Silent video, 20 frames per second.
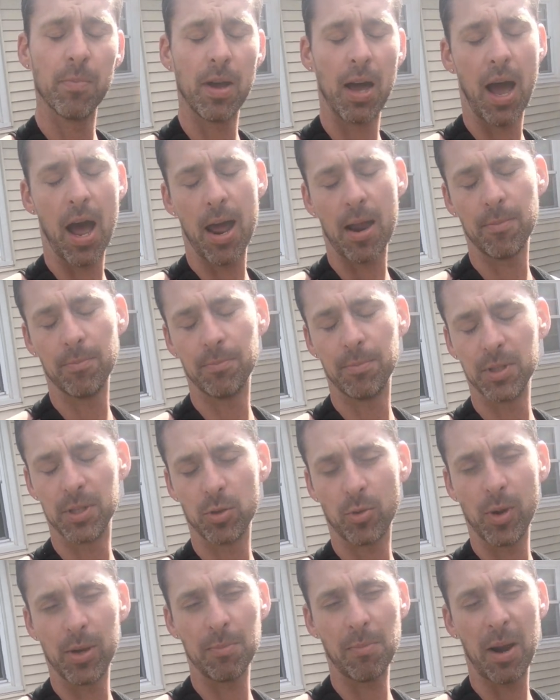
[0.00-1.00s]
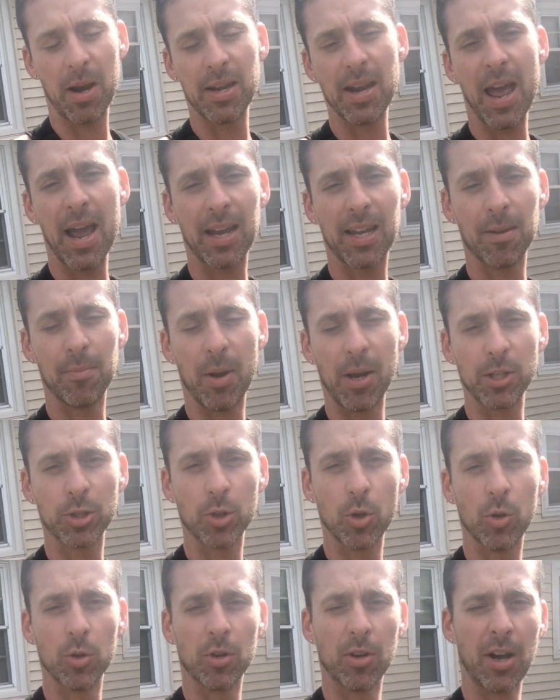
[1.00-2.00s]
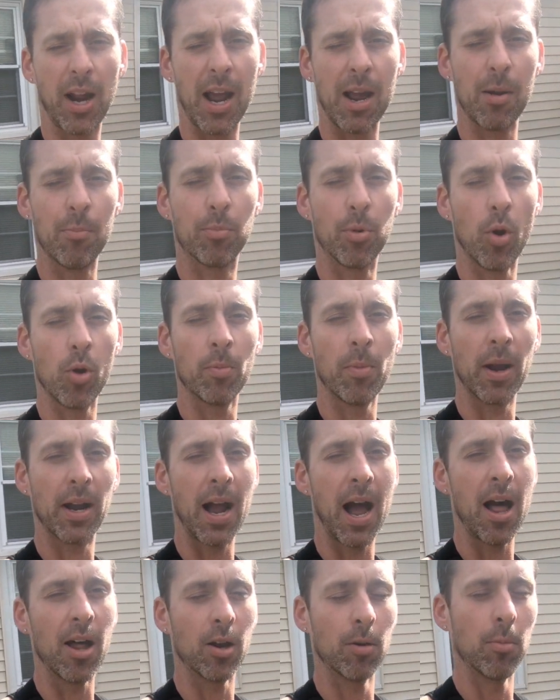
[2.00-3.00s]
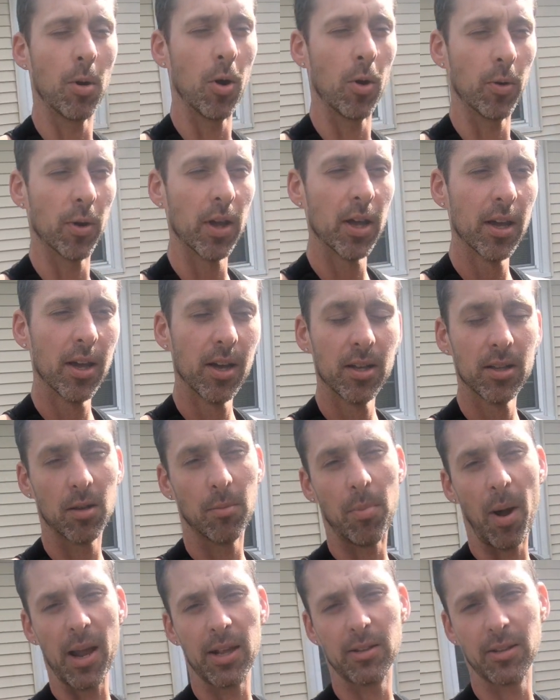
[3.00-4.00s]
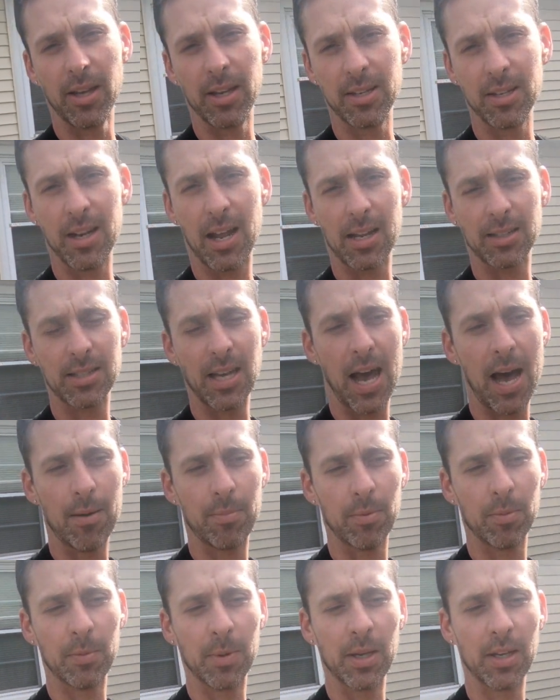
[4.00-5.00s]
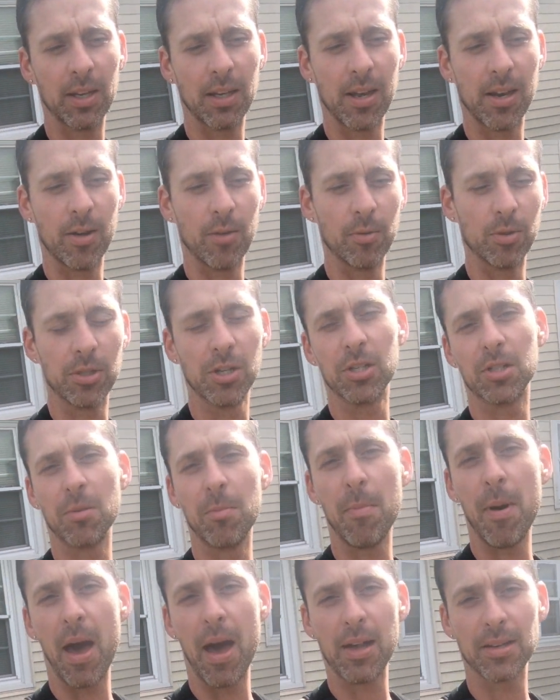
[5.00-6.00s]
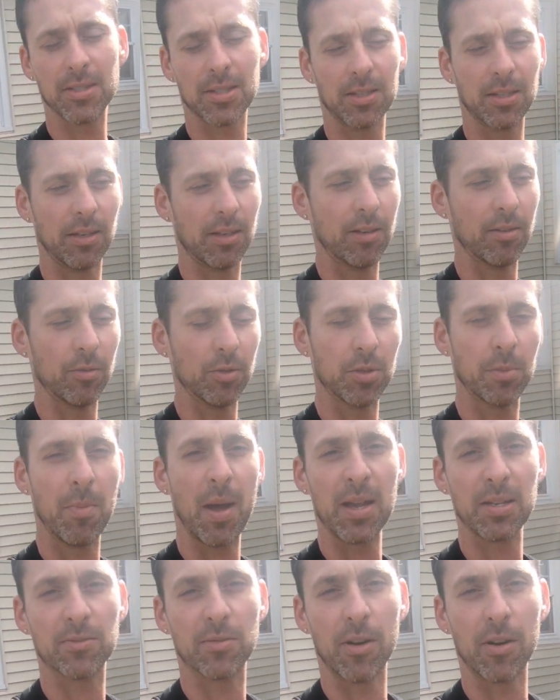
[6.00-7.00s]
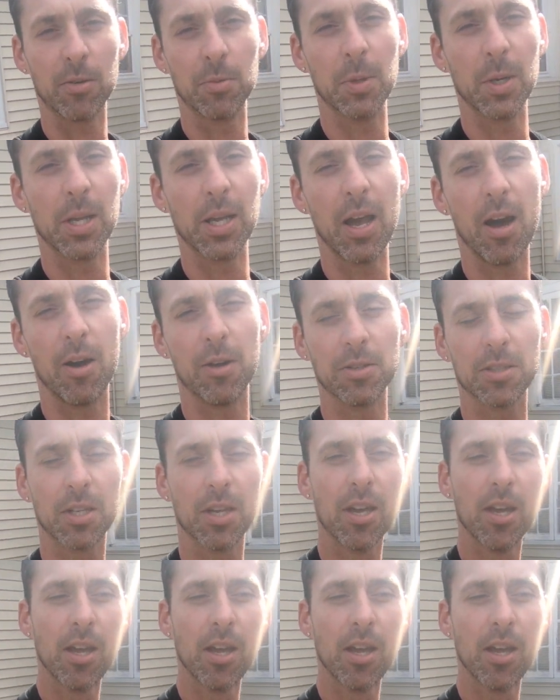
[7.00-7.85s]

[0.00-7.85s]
on between my neck and my shoulder, and I broke my collarbone. The bike landed on top of me, and it was just a mess, and it was a mess for everybody else.